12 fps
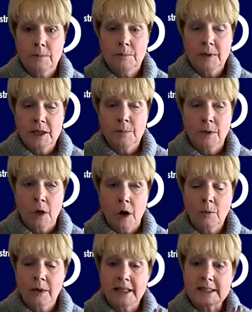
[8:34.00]
people
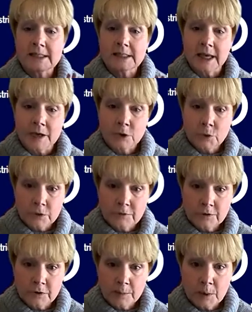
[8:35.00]
already scheduled
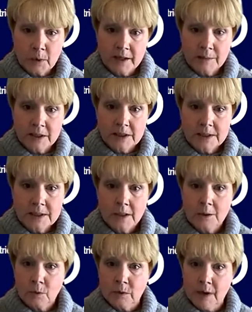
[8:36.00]
for appointments.
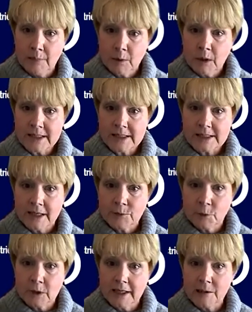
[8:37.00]
Remember, I said
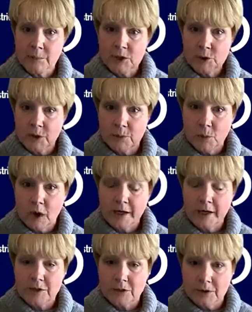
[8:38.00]
we're getting between
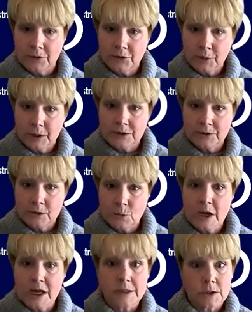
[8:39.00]
100 and 300 a
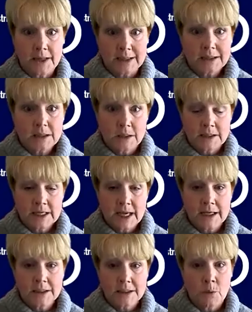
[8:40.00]
week, so that's going to take
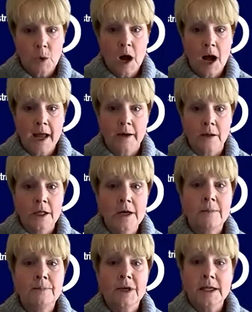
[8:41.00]
us a while.
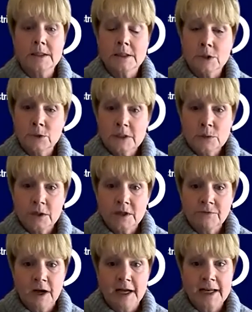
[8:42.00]
As soon as we
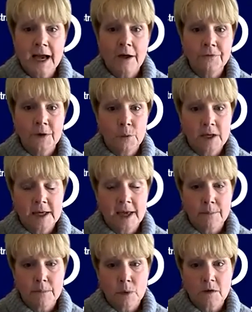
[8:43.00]
find out that we get
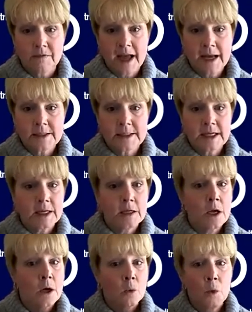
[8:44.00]
more vaccine,
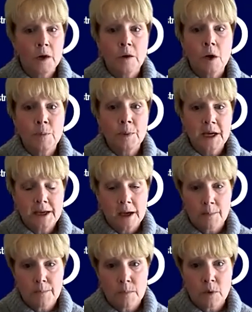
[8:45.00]
we're opening
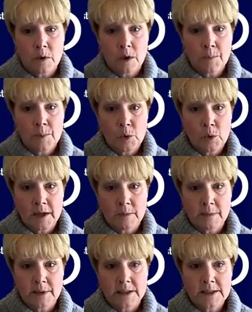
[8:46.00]
up more
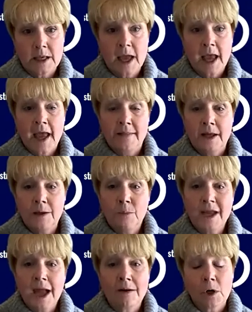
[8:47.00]
appointments. And then we
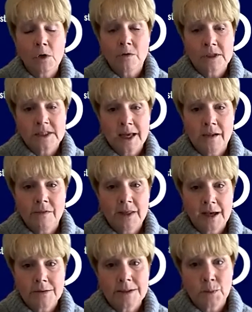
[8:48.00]
have over
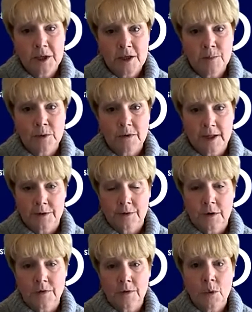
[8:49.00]
10,000 people that are
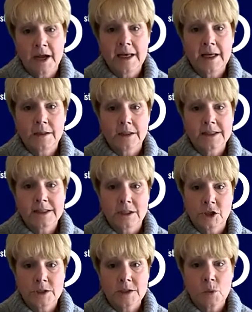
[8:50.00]
on the waiting list that
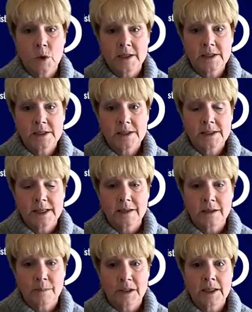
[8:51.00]
just want us to send
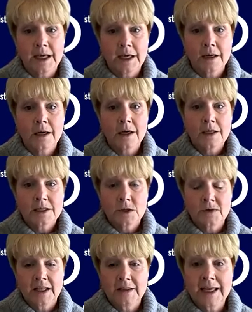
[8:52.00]
them a link so
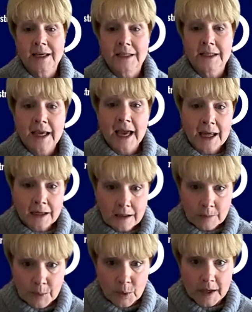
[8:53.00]
that they can get an
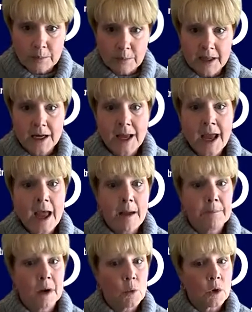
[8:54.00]
appointment.
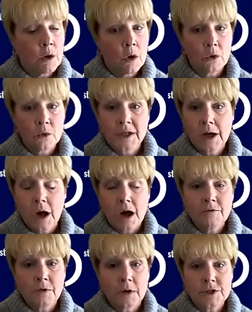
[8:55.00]
But we're holding
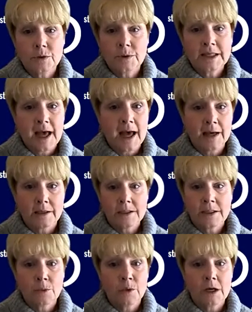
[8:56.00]
off on doing that
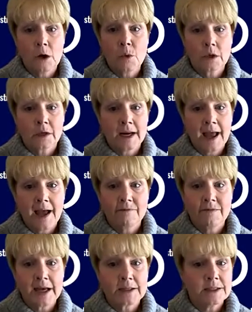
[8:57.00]
until we know we're going to have
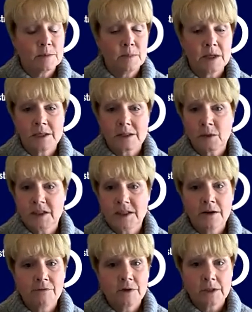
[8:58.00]
vaccine, because we
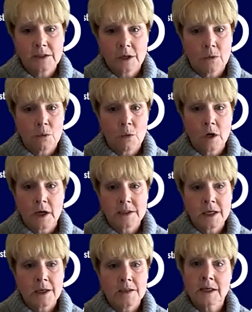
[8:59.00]
definitely don't want
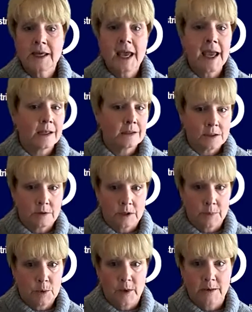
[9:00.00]
to cancel
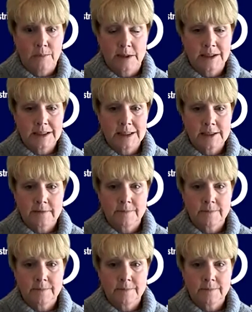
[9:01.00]
appointments.